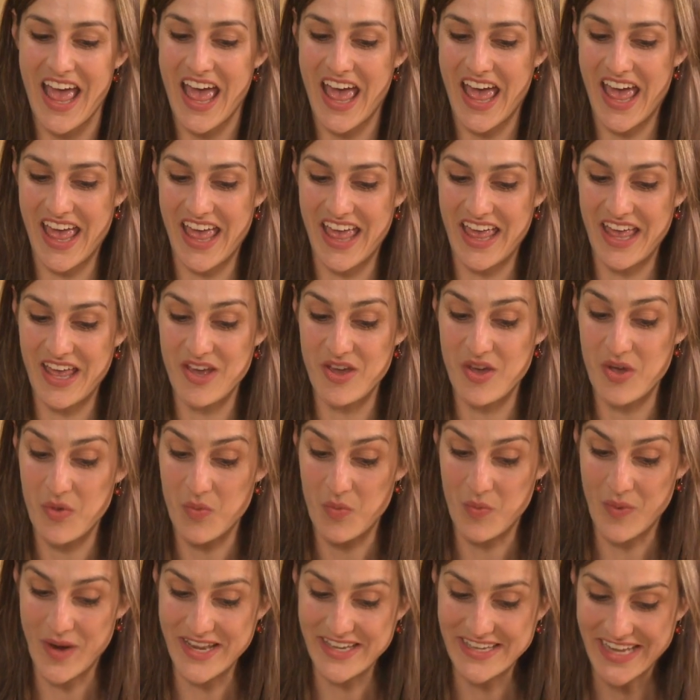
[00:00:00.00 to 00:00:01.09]

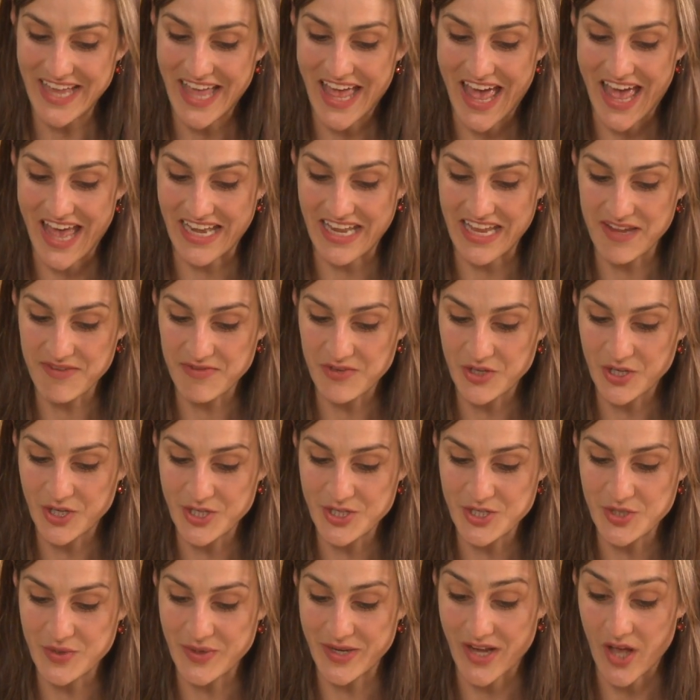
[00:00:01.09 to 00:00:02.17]
Wendi Hadd, if you could
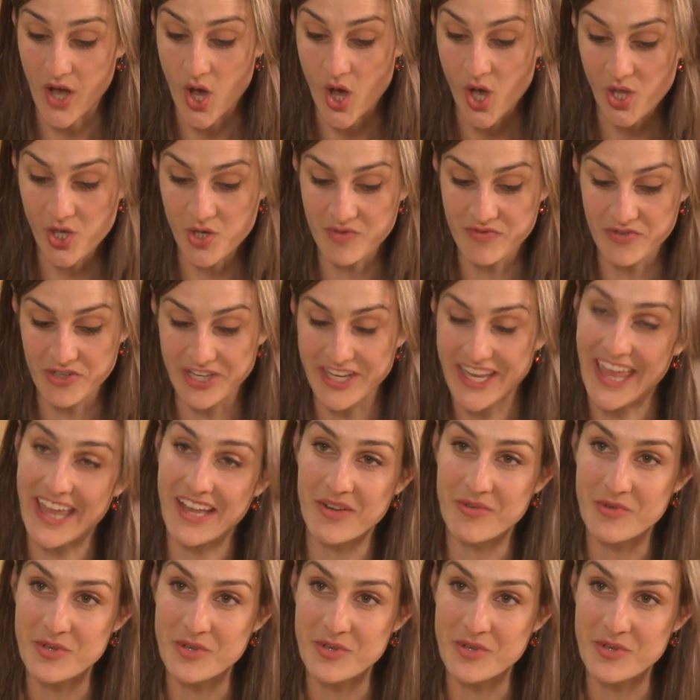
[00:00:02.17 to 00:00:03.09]
do it all over again,